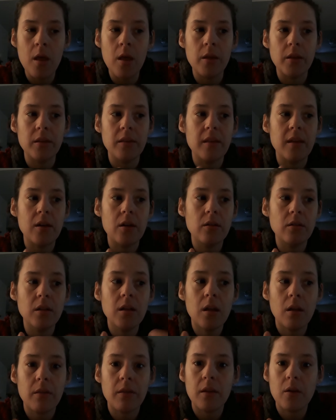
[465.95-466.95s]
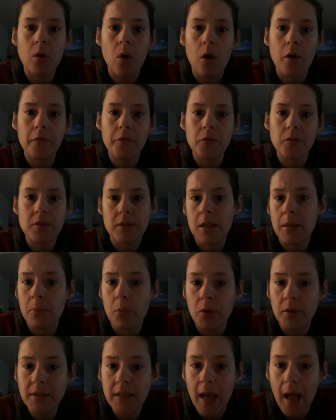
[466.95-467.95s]
that yeah, that offers
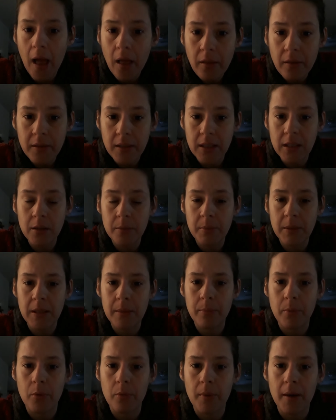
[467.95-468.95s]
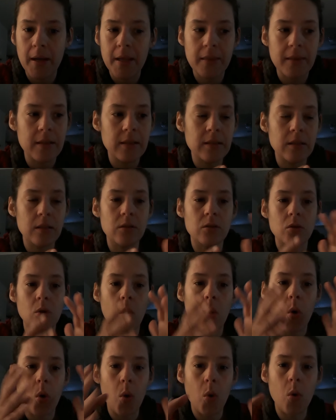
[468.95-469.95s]
immortality to people, right? This is the
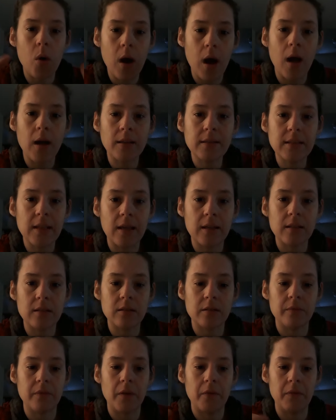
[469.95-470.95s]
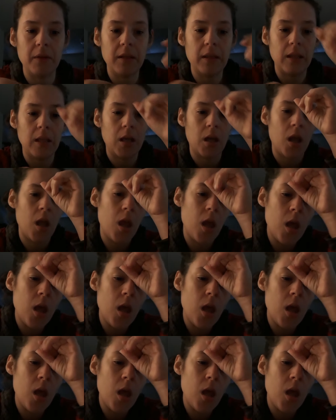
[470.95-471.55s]
whole context of everything.